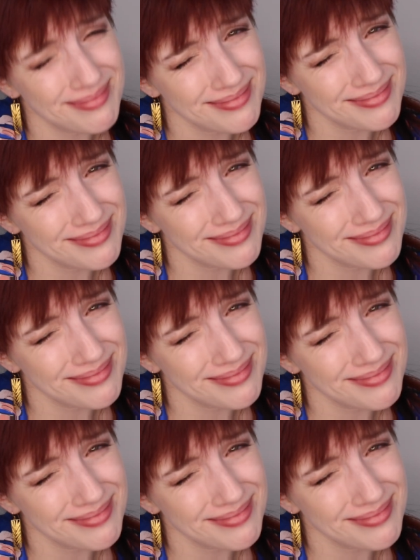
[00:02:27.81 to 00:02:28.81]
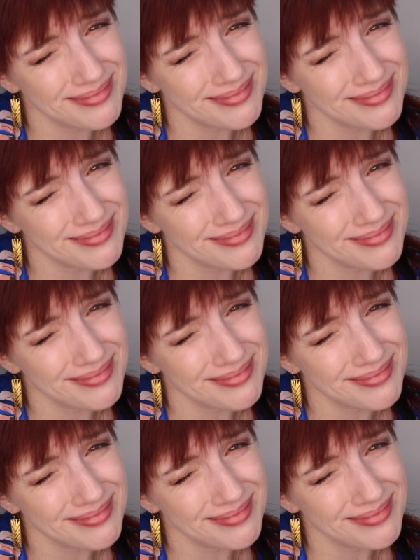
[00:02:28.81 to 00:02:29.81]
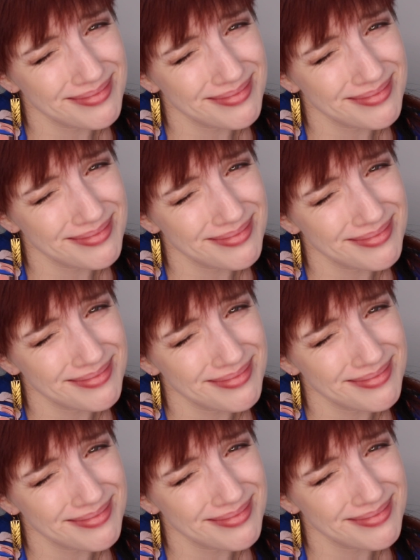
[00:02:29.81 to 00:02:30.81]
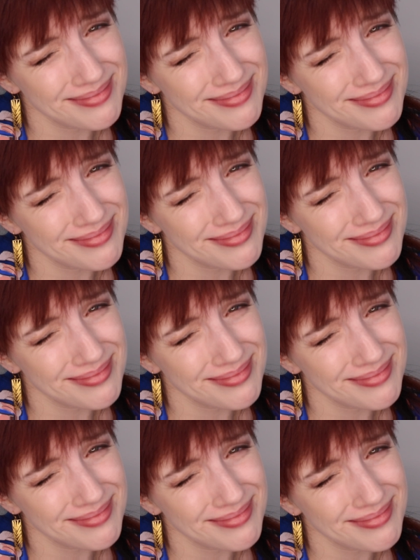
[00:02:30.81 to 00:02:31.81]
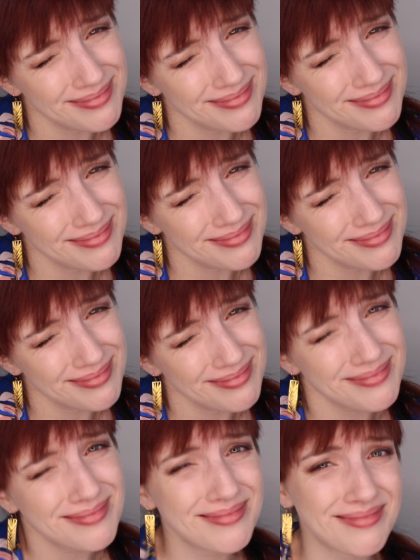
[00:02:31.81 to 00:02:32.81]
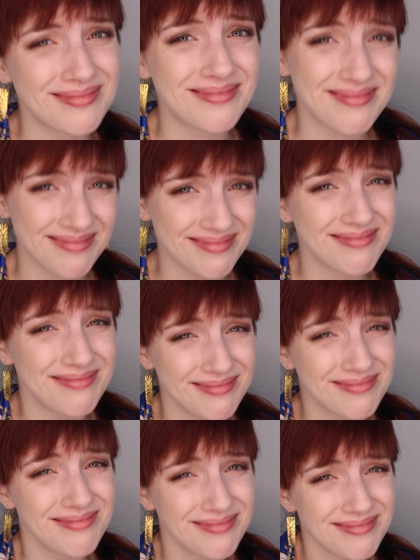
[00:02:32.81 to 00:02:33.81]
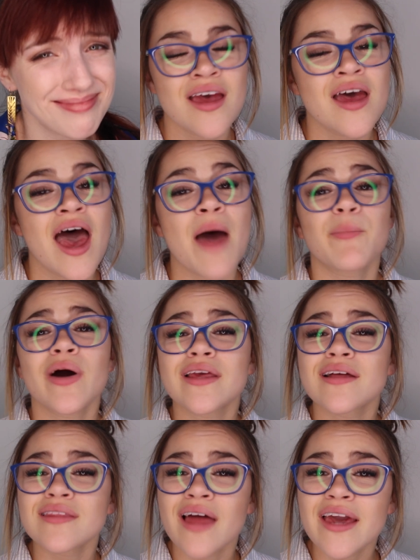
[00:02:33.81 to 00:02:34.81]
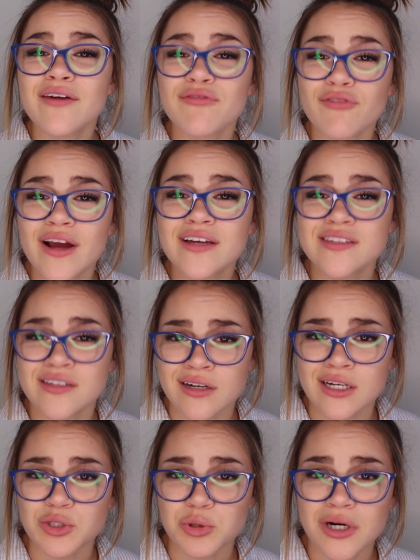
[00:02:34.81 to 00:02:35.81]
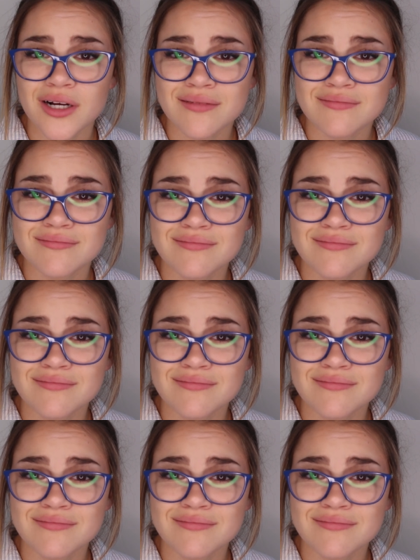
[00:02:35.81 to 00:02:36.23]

means you're probably a little lonely, you like chatting up cashiers, you're sick of these dang millennials, but you like Frank Sinatra,